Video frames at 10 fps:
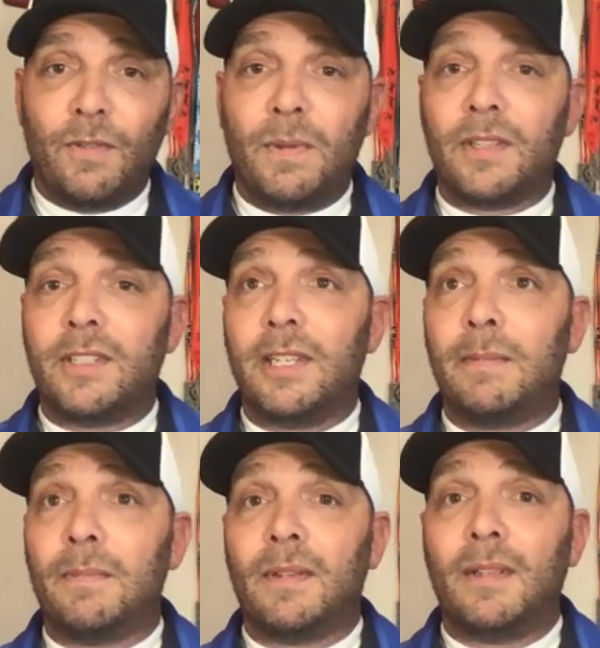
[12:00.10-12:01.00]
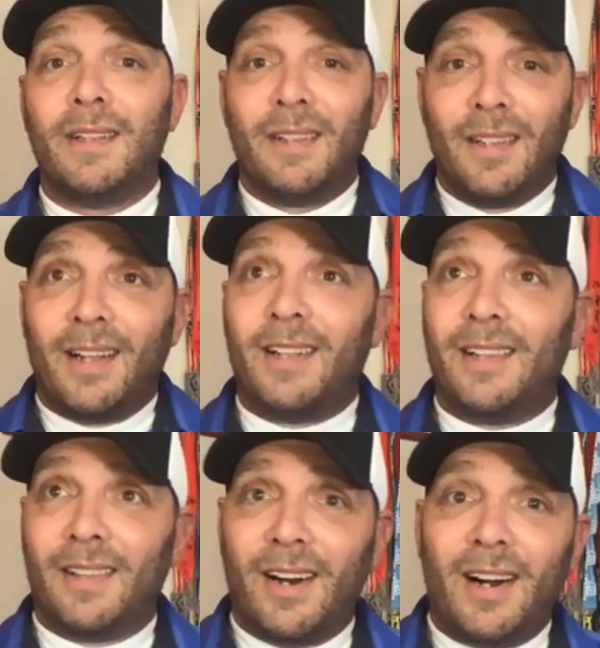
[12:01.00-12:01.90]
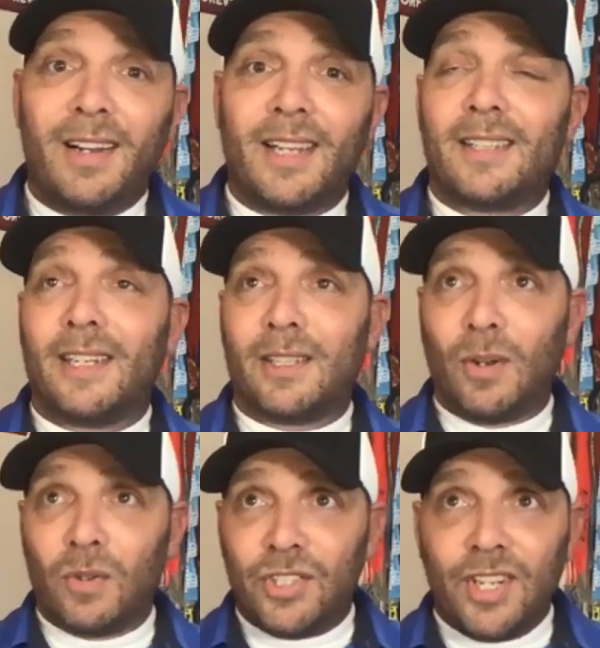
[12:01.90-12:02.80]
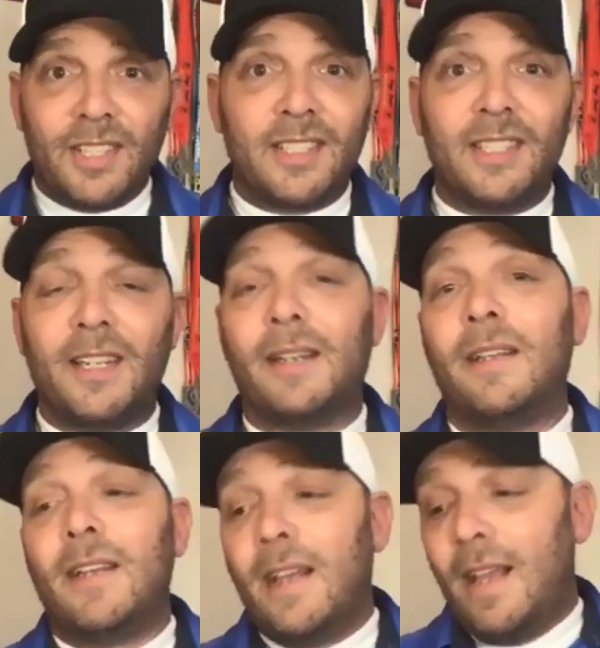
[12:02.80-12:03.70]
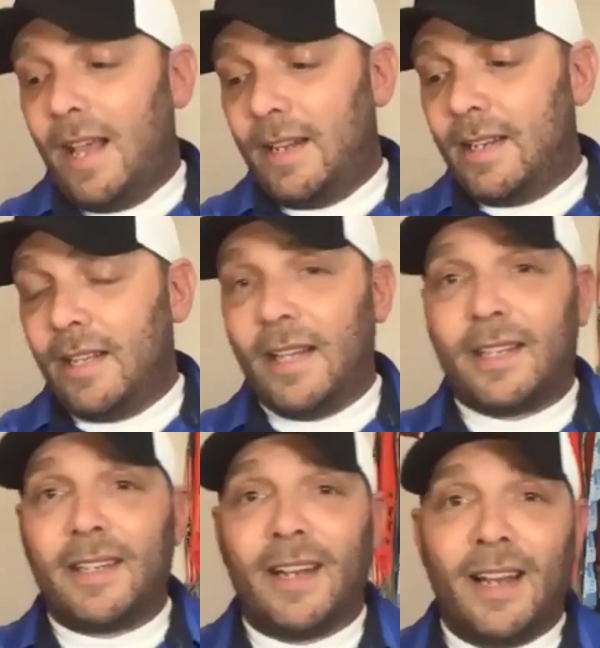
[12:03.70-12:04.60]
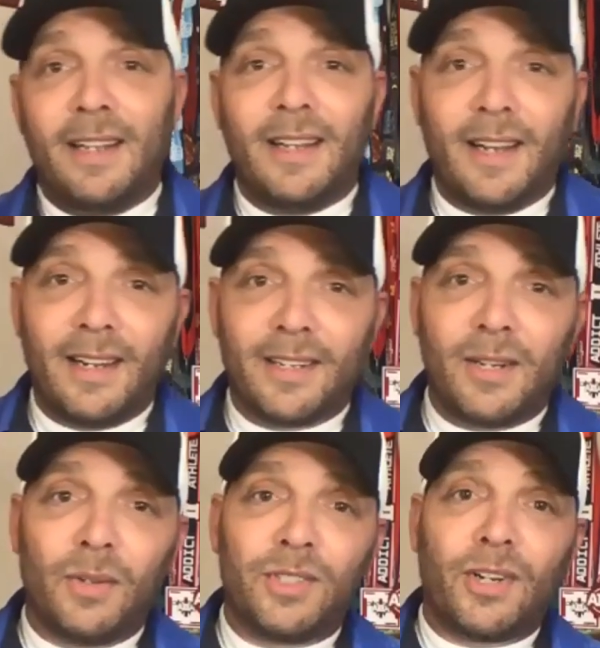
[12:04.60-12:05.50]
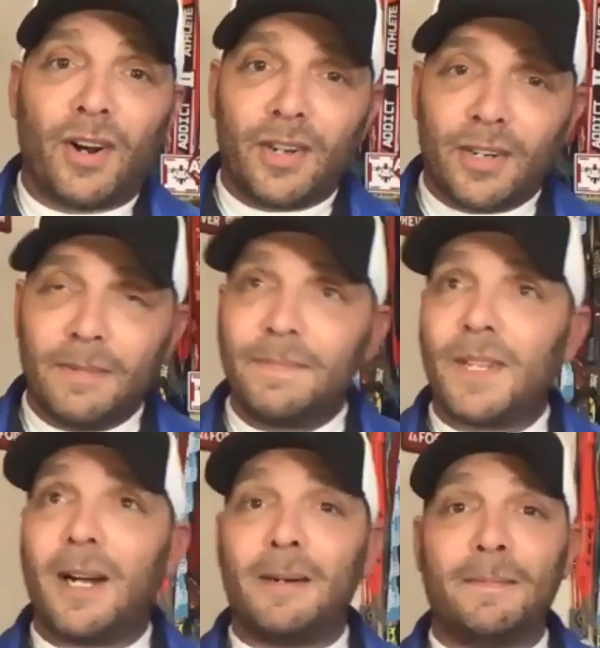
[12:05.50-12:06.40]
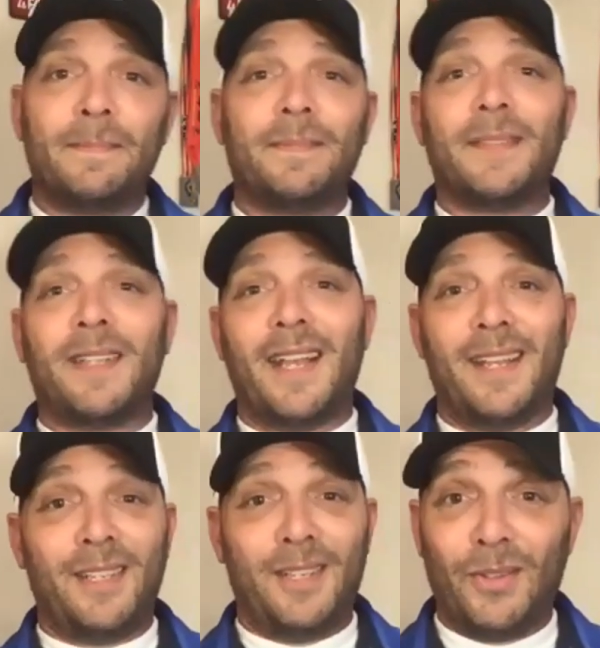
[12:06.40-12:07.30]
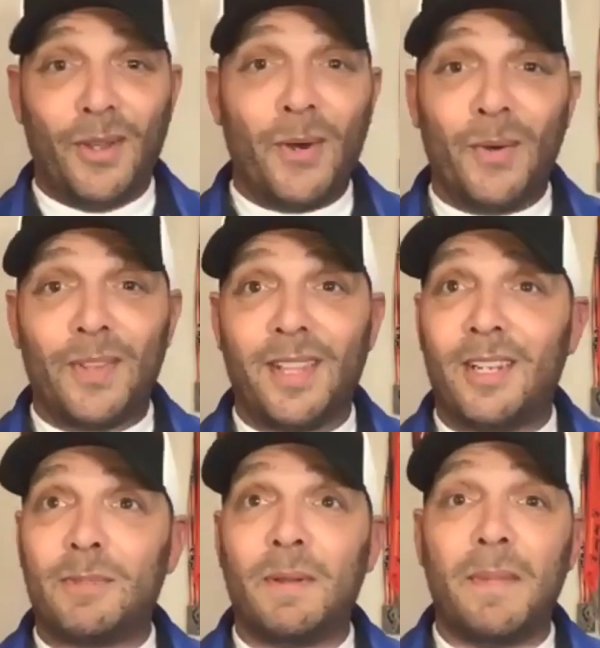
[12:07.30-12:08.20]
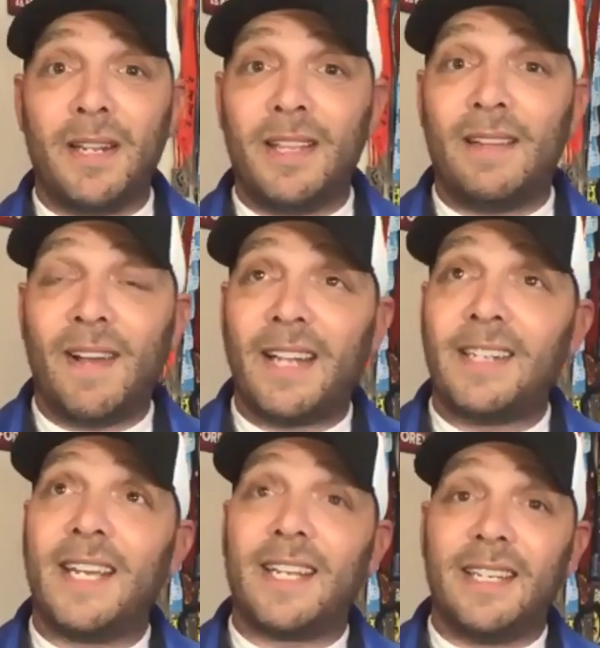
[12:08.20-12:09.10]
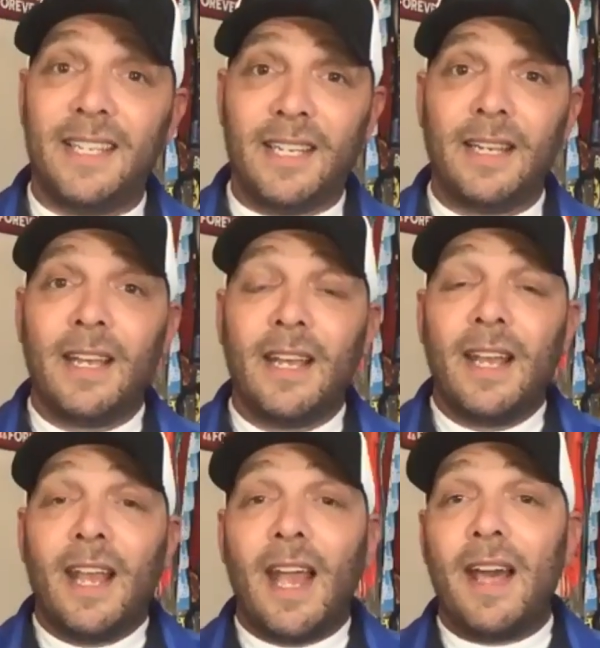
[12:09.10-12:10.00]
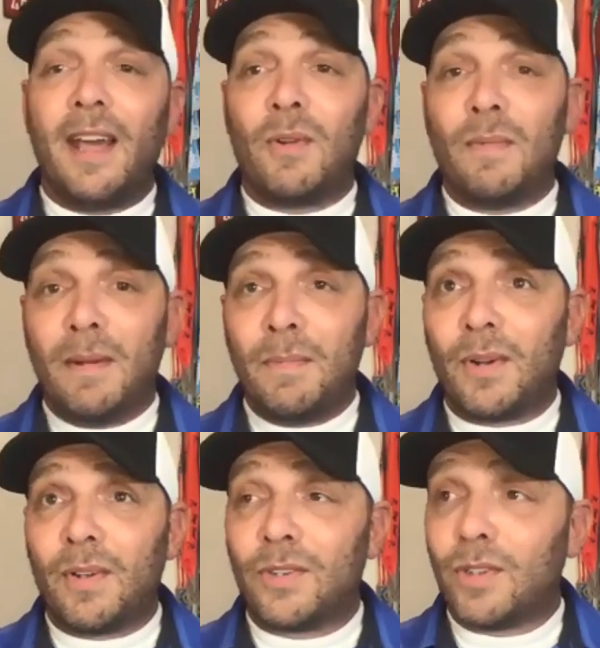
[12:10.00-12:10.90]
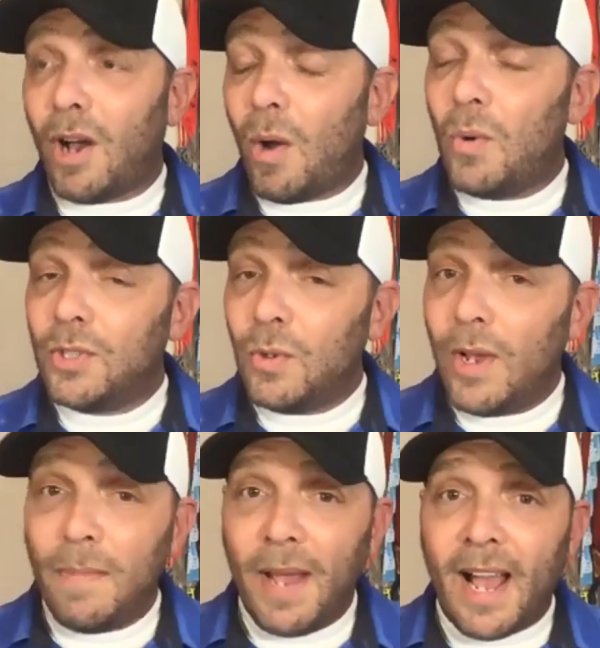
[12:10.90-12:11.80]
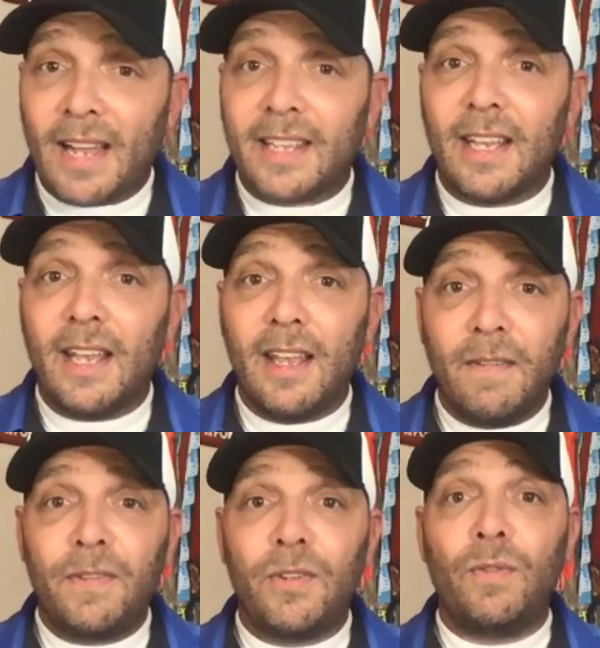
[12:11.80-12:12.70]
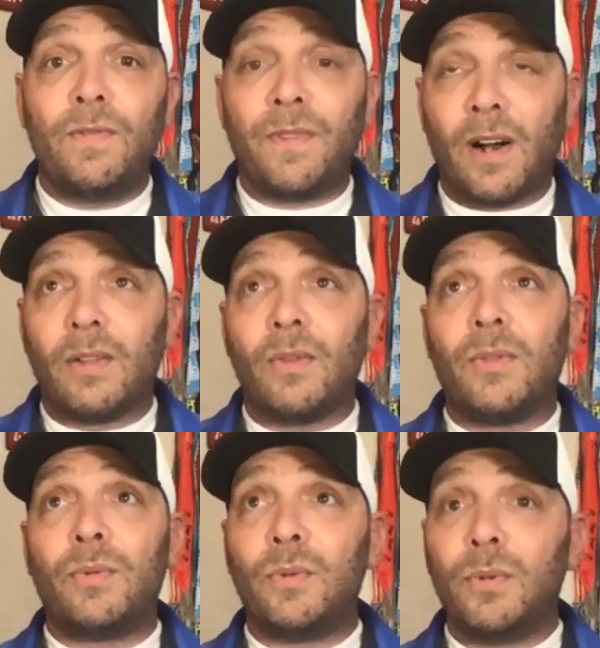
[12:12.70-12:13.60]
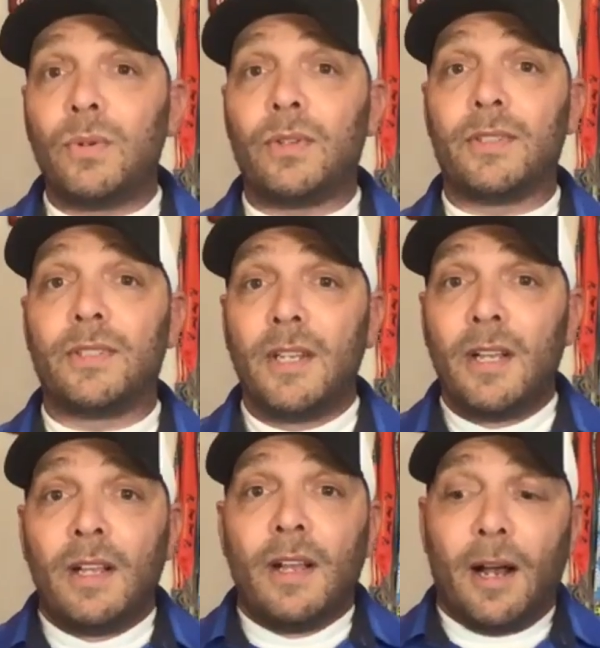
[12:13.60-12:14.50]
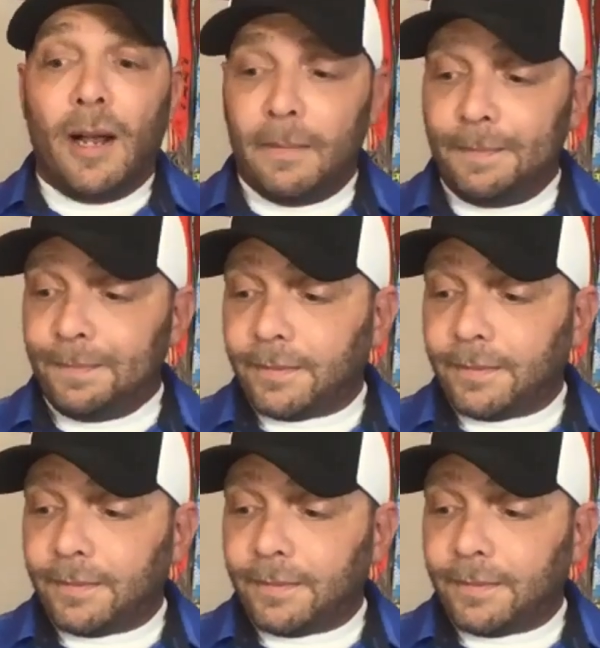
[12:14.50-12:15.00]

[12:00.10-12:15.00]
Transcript: you've been on the team long, like Coach Jensen and Coach Carter, you'll know that there's been many that have had to take a knee. And remember, there's always a way back if you follow the rules. I